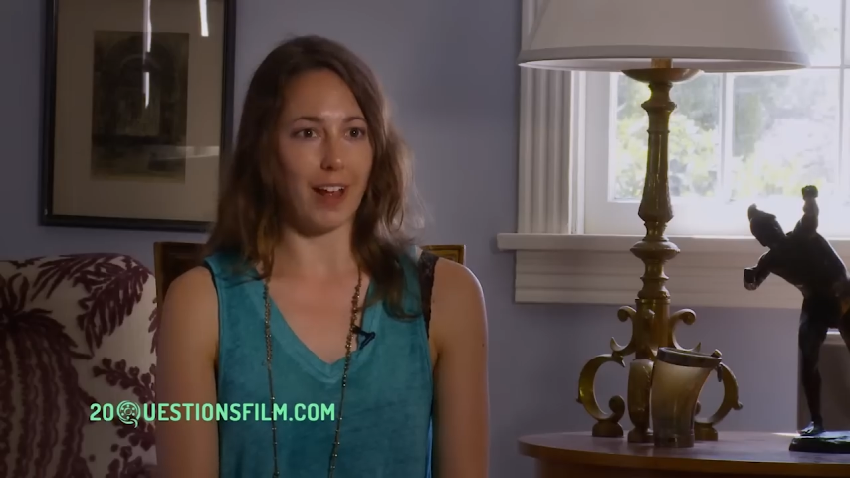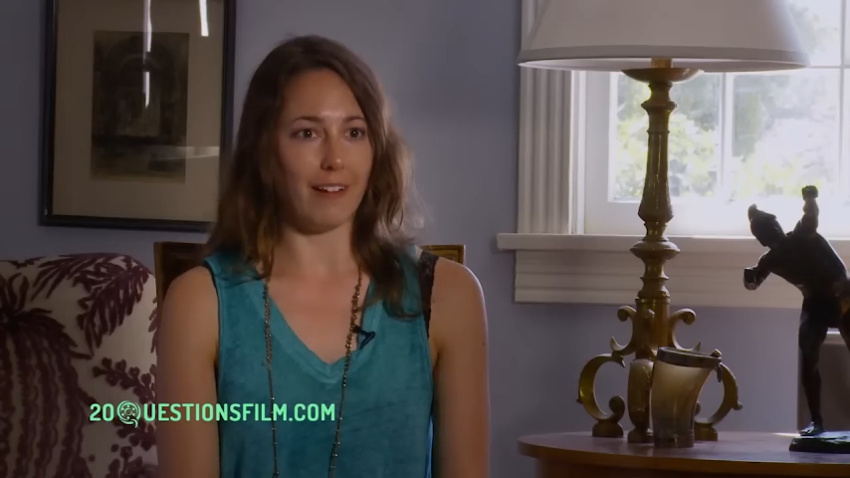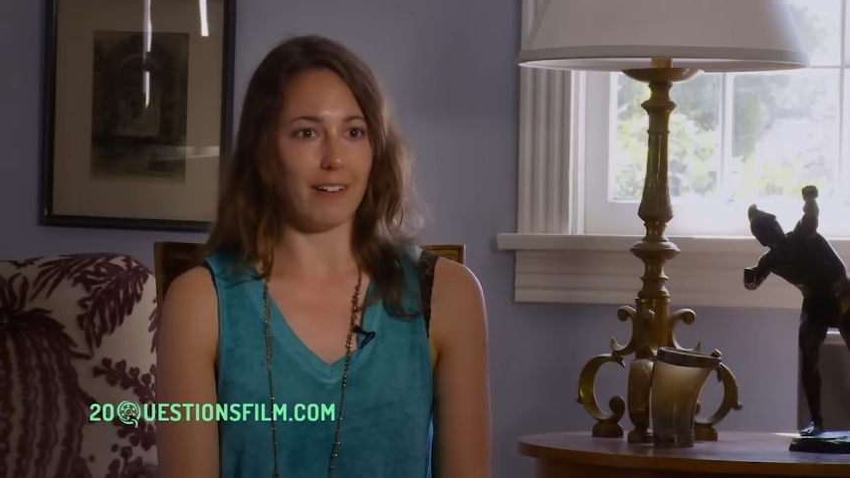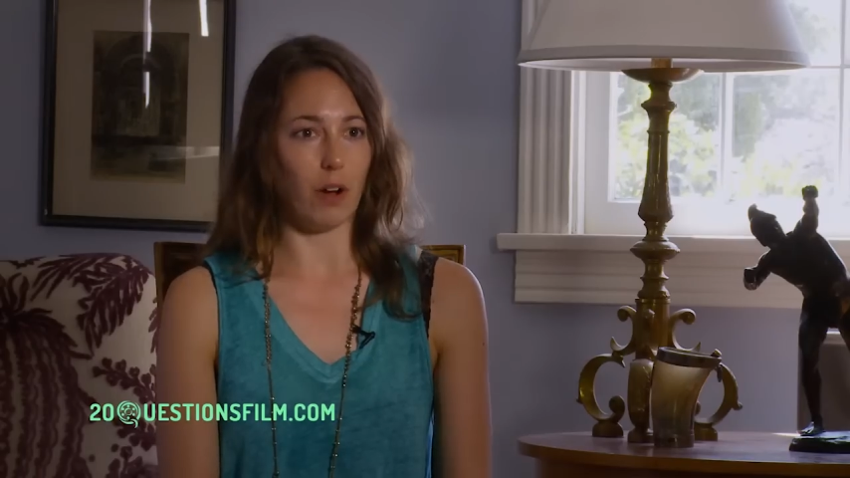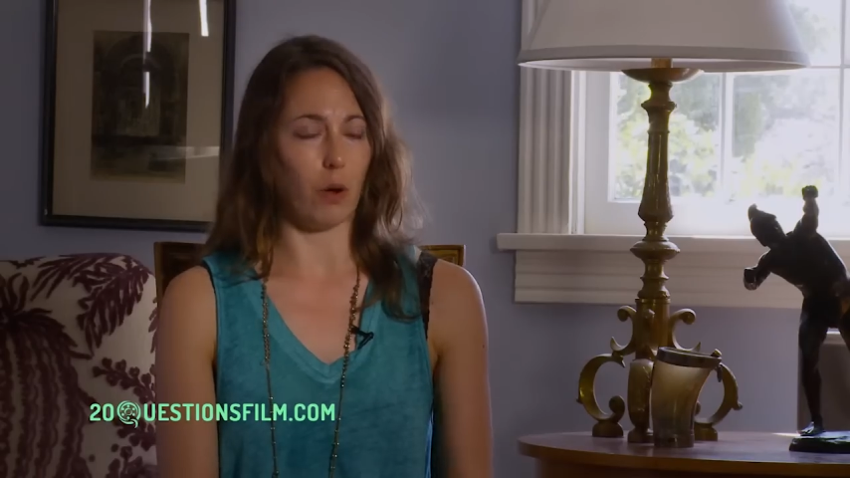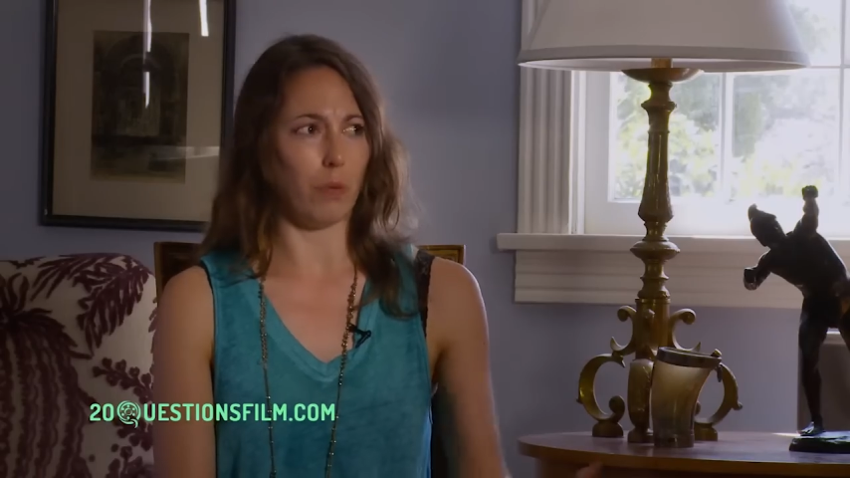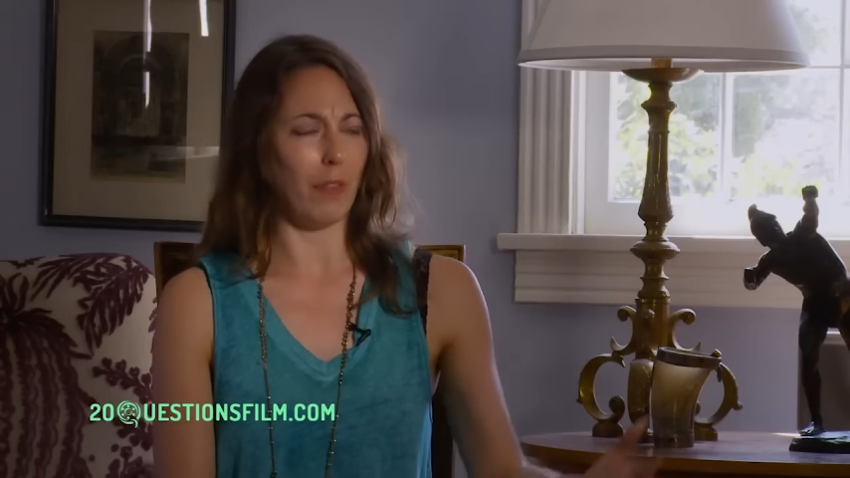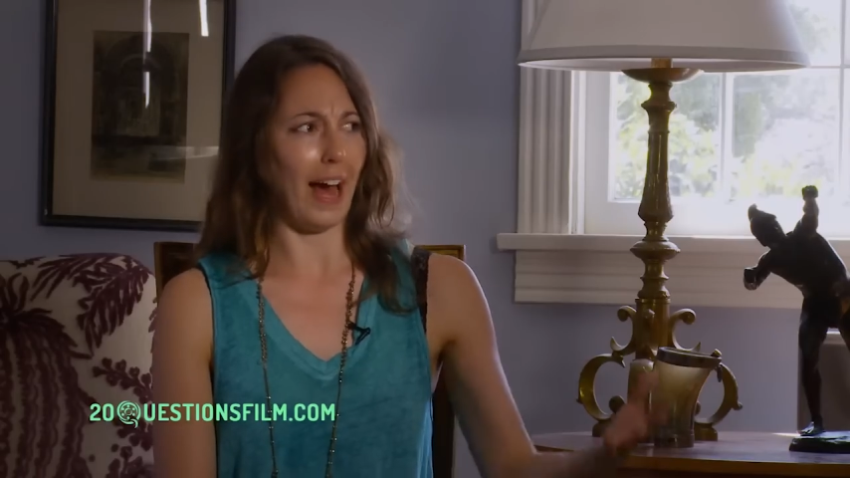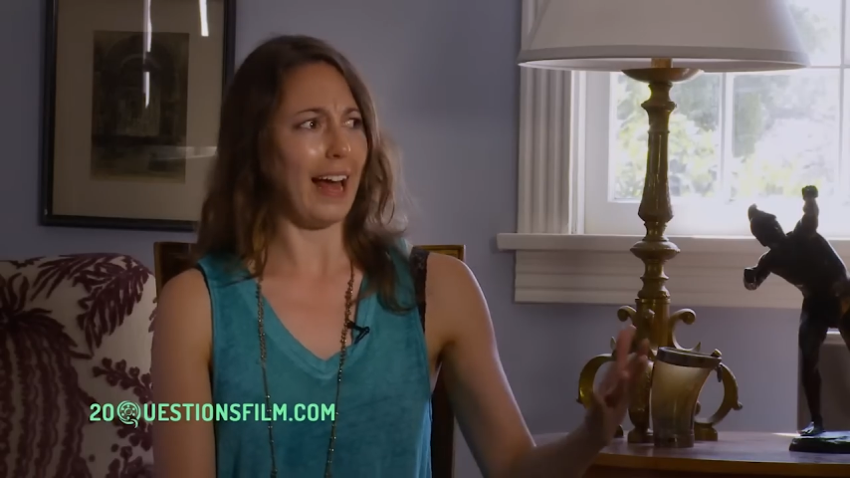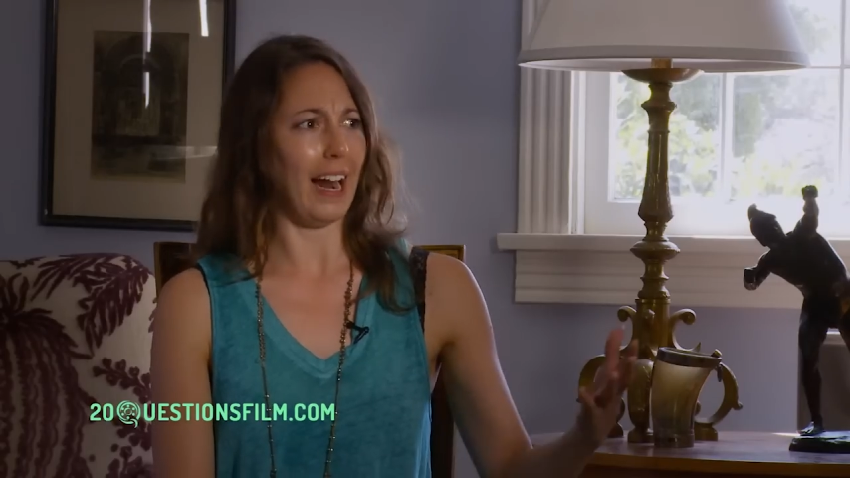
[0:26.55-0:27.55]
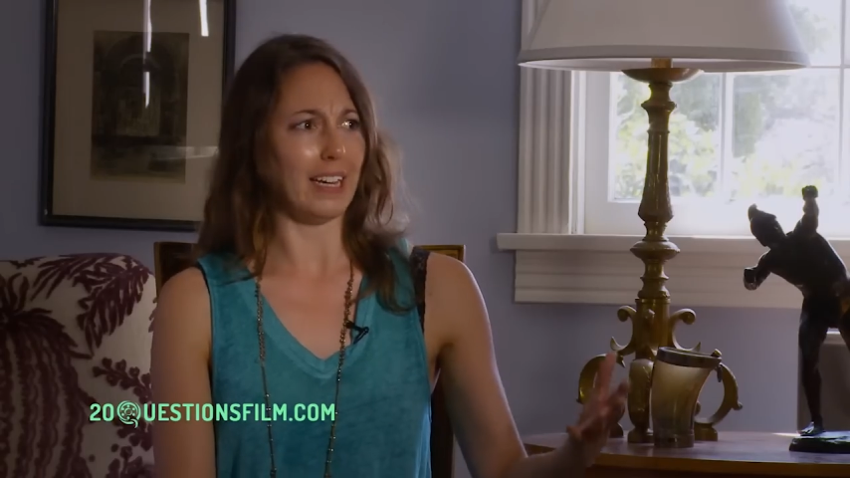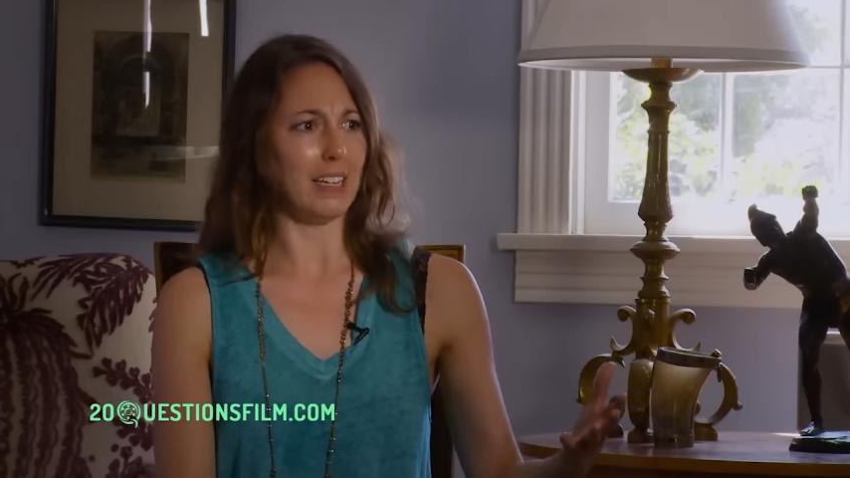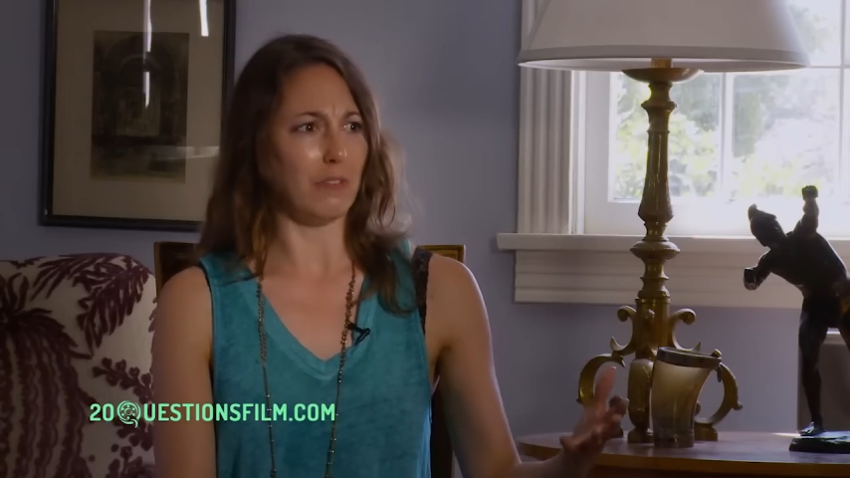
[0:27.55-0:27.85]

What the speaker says: And oh, that, I didn't